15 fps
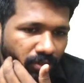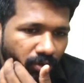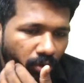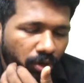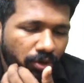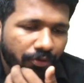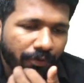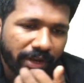
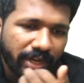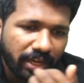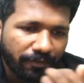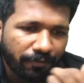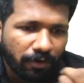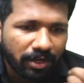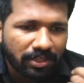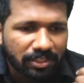Or
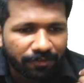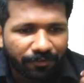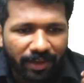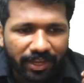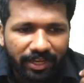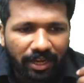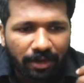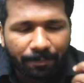24 is the
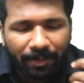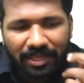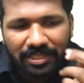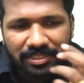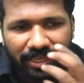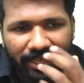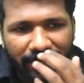final paise,